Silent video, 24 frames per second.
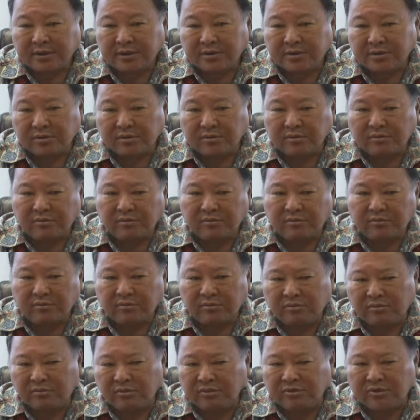So
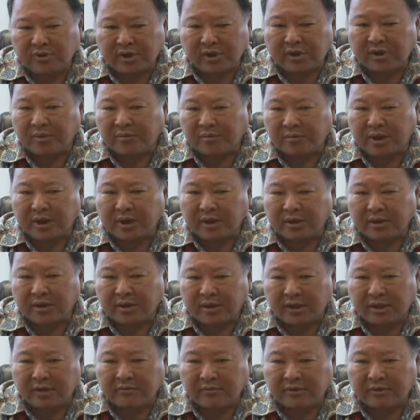we're trying to cut back
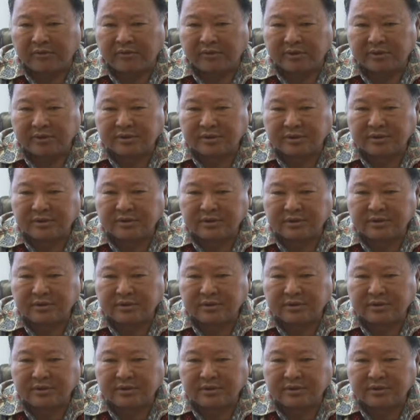in a lot of areas.